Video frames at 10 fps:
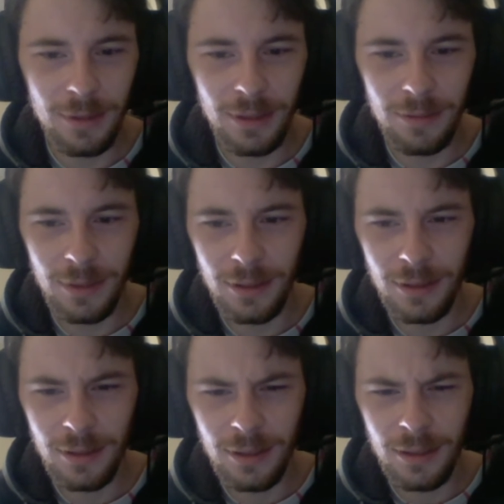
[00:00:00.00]

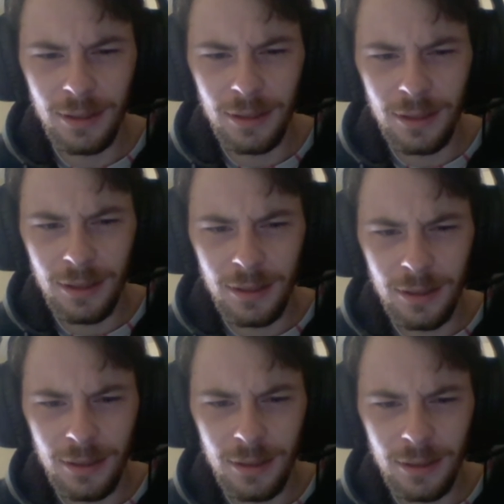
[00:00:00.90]

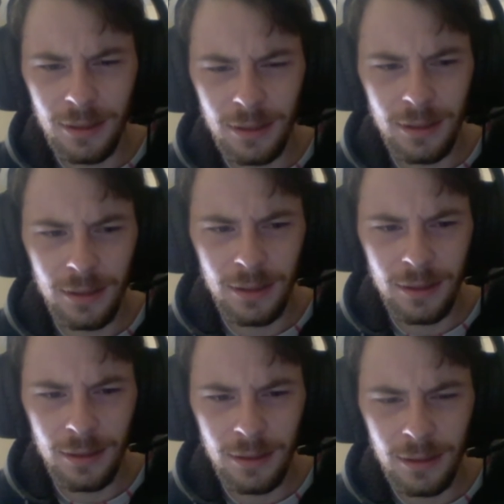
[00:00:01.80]

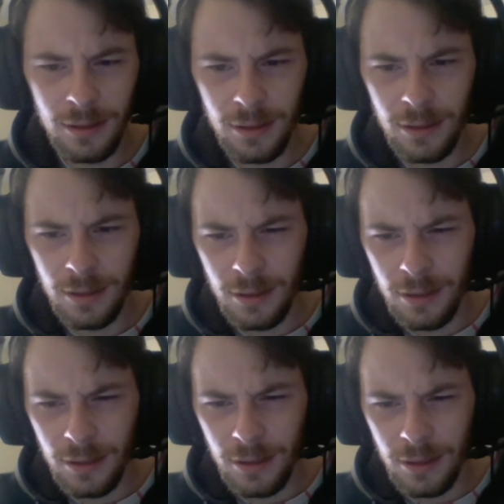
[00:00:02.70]

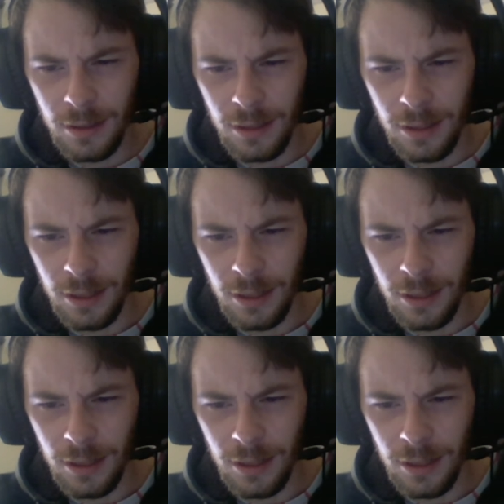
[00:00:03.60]
This